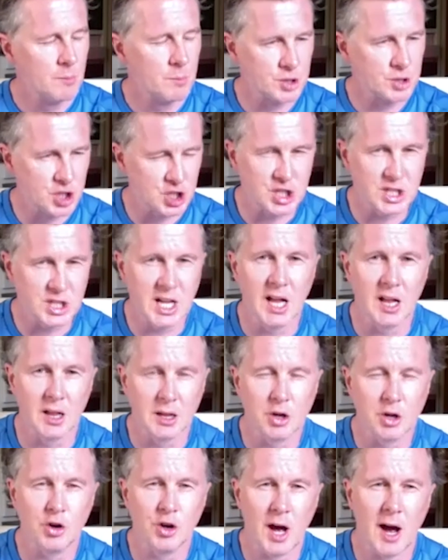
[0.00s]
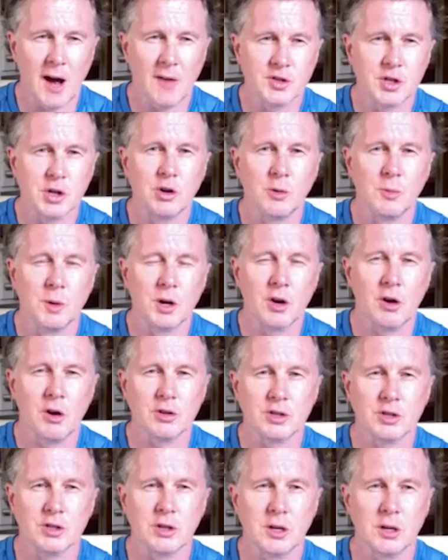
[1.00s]
but still, they're going to have to come
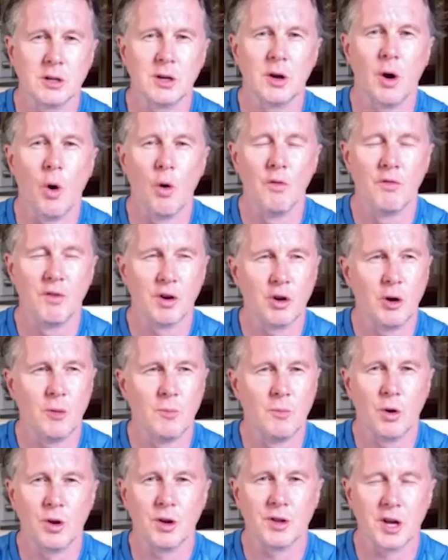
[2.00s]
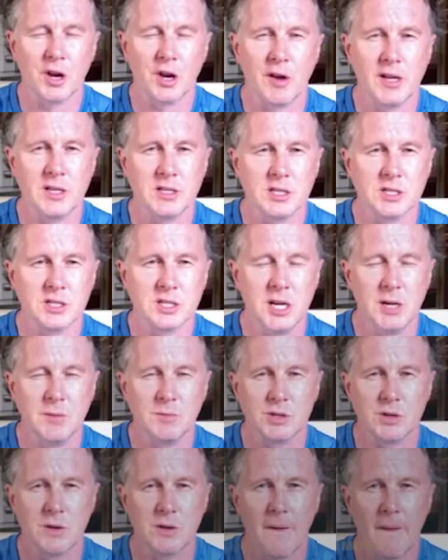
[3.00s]
across and overcome one of the greatest
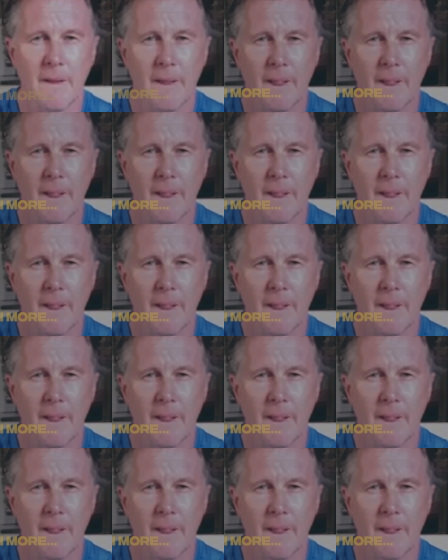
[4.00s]
teams.